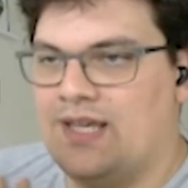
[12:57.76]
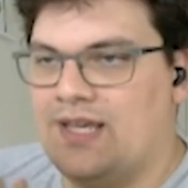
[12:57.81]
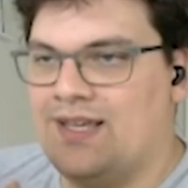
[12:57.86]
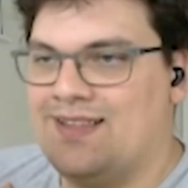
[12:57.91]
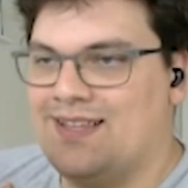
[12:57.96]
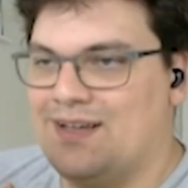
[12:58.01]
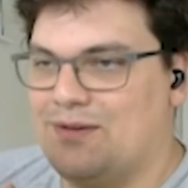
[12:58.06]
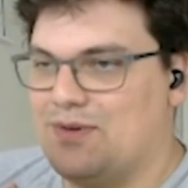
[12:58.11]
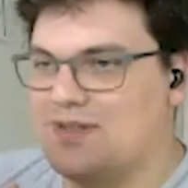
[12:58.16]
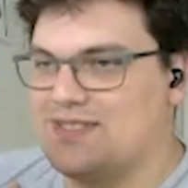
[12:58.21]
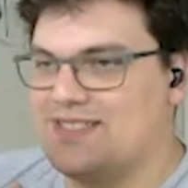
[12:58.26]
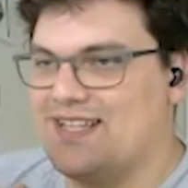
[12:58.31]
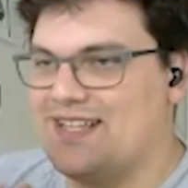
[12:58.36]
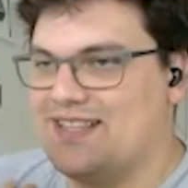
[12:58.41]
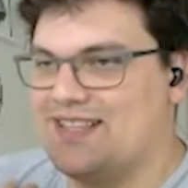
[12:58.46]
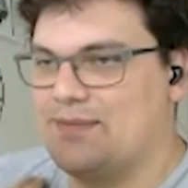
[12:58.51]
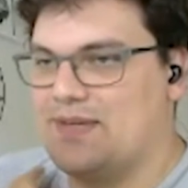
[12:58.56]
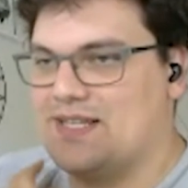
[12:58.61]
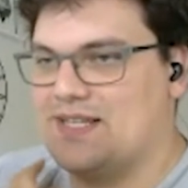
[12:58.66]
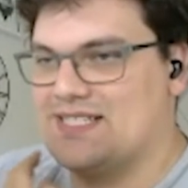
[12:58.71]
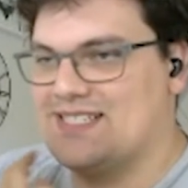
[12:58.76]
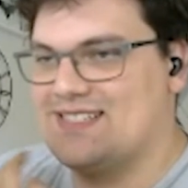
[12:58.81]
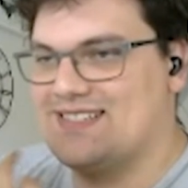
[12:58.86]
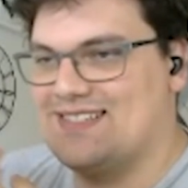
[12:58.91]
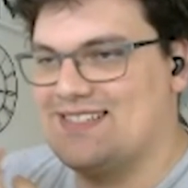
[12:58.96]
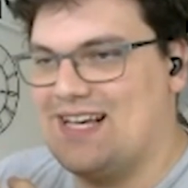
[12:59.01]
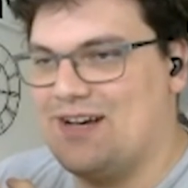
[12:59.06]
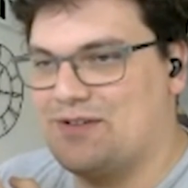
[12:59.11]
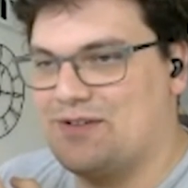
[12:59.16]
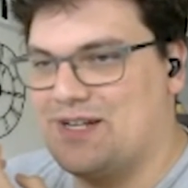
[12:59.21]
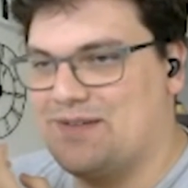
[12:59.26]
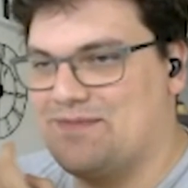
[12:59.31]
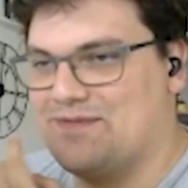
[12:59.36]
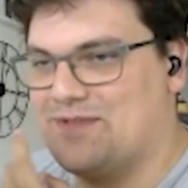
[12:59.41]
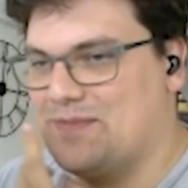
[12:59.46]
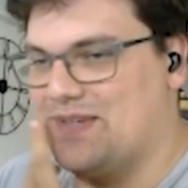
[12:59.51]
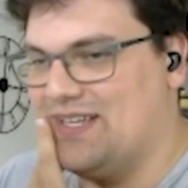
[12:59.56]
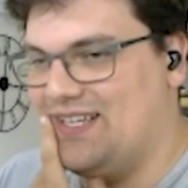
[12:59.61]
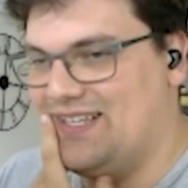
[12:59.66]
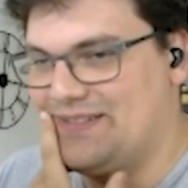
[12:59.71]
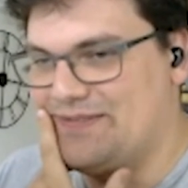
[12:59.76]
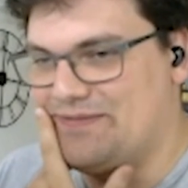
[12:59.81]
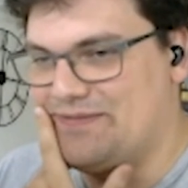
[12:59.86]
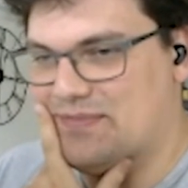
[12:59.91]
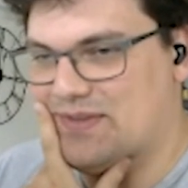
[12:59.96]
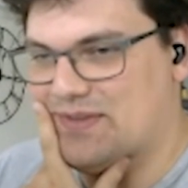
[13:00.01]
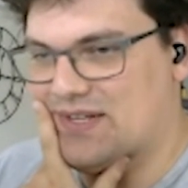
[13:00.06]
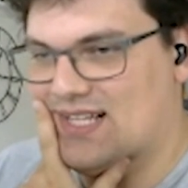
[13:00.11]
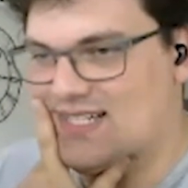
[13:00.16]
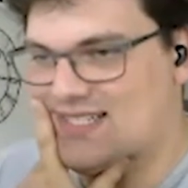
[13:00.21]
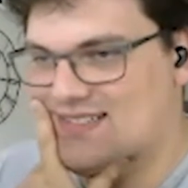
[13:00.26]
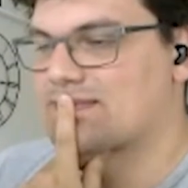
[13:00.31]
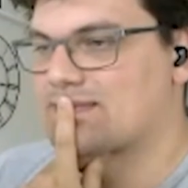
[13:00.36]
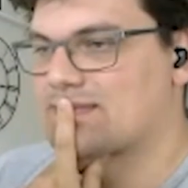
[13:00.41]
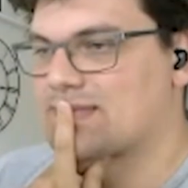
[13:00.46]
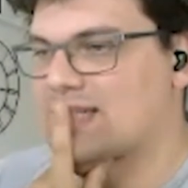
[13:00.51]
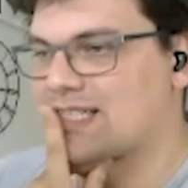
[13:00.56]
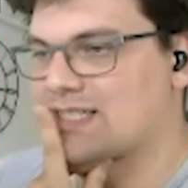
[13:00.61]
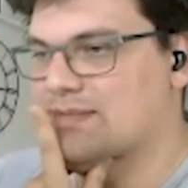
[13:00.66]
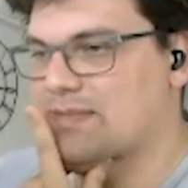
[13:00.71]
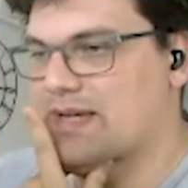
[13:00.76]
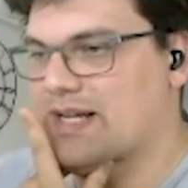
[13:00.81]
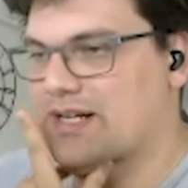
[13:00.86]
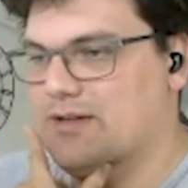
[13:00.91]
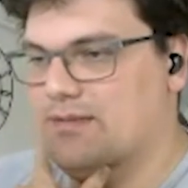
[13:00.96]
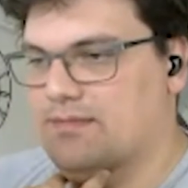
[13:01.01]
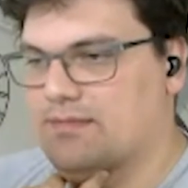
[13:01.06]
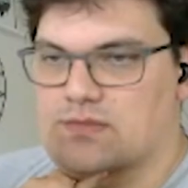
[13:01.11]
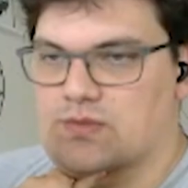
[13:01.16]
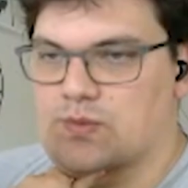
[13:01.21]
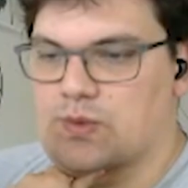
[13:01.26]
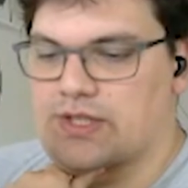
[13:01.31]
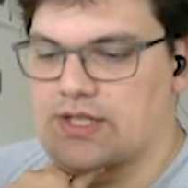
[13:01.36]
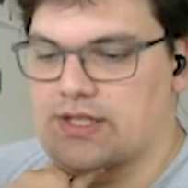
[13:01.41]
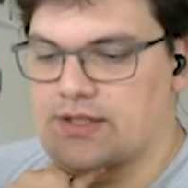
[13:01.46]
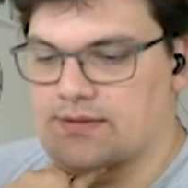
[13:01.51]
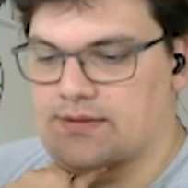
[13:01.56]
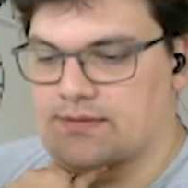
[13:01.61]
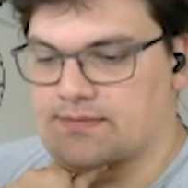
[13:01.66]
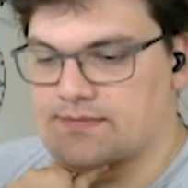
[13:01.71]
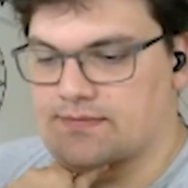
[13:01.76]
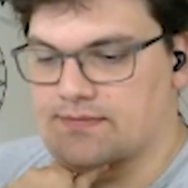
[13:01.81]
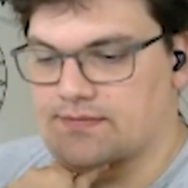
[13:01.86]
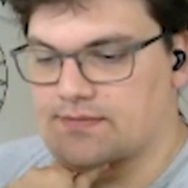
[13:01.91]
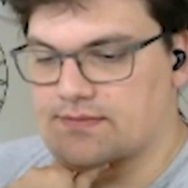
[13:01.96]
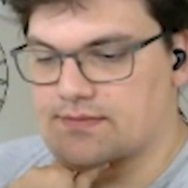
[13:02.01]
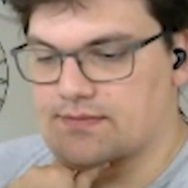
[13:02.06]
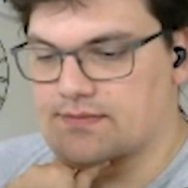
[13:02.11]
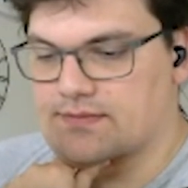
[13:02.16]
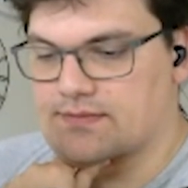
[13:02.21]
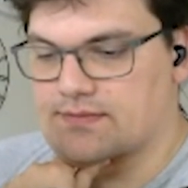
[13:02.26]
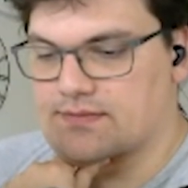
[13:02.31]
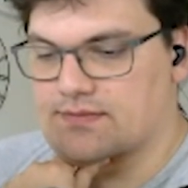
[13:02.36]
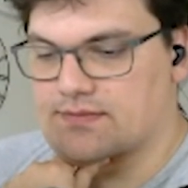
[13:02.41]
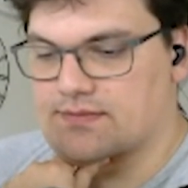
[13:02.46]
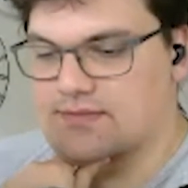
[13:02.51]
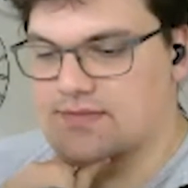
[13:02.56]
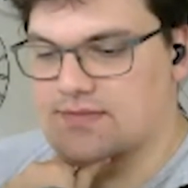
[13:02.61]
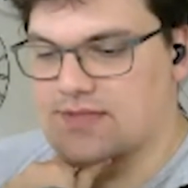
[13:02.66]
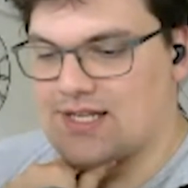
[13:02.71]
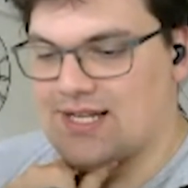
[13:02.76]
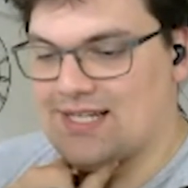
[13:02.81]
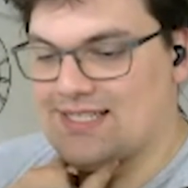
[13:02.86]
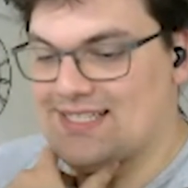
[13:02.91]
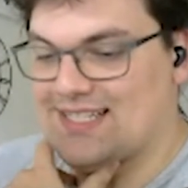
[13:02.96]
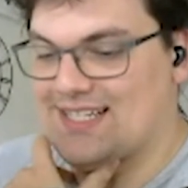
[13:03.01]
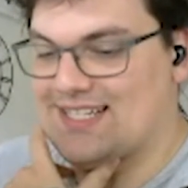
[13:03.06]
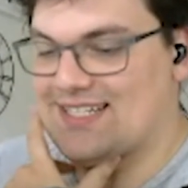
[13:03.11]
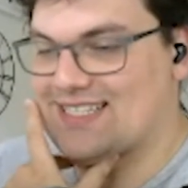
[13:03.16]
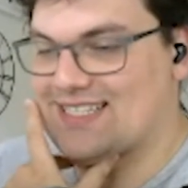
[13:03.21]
That was not the best outcome for me, but doesn't matter. We're done. I did.